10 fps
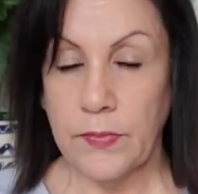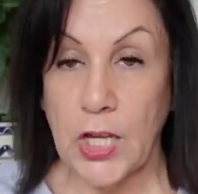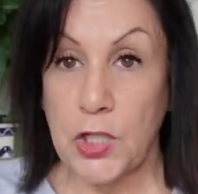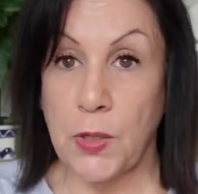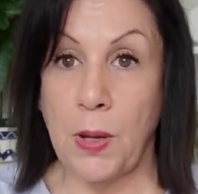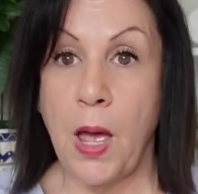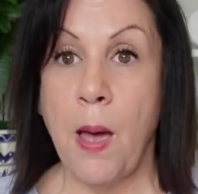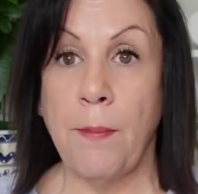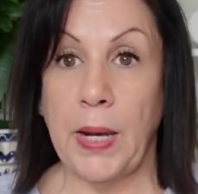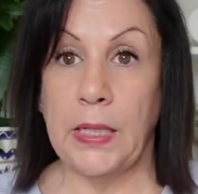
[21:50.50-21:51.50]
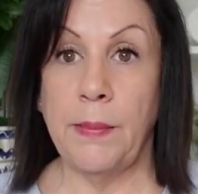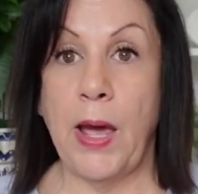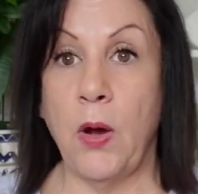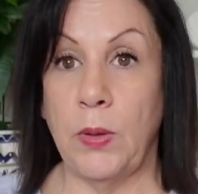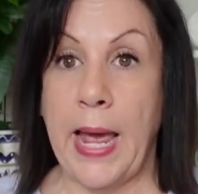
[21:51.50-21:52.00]
So minding my
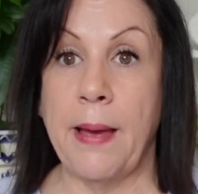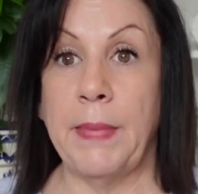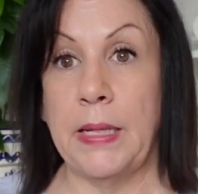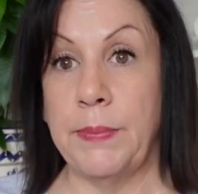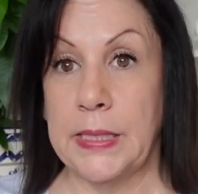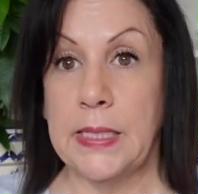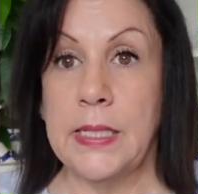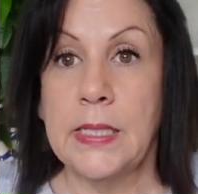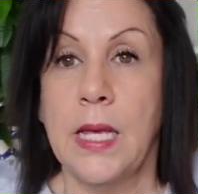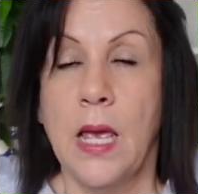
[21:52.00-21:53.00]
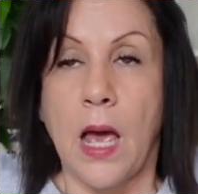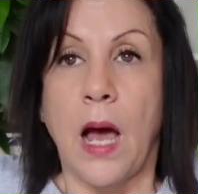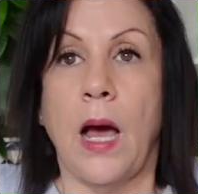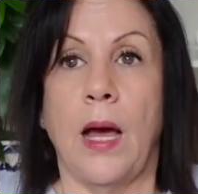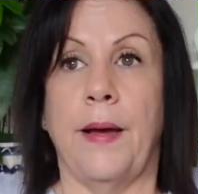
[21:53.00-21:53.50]
own handmade business
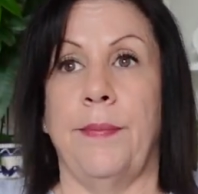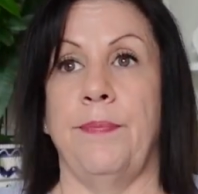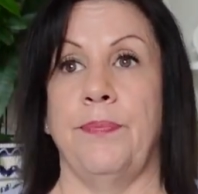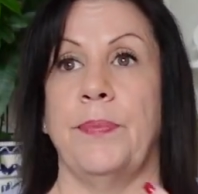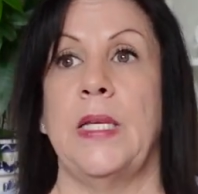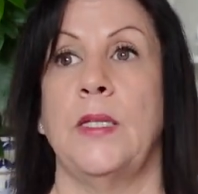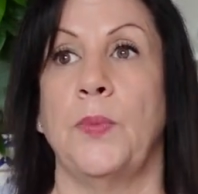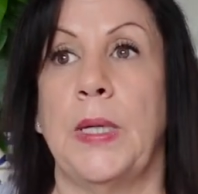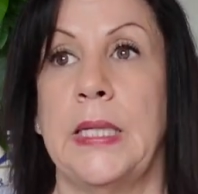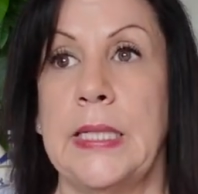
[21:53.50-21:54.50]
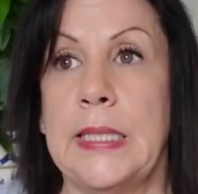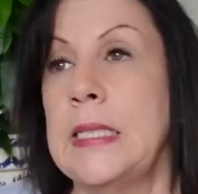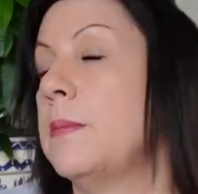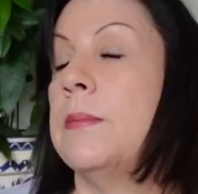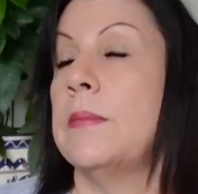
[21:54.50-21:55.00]
is what this
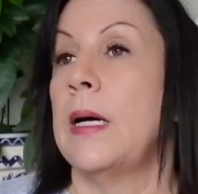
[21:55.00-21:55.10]
is.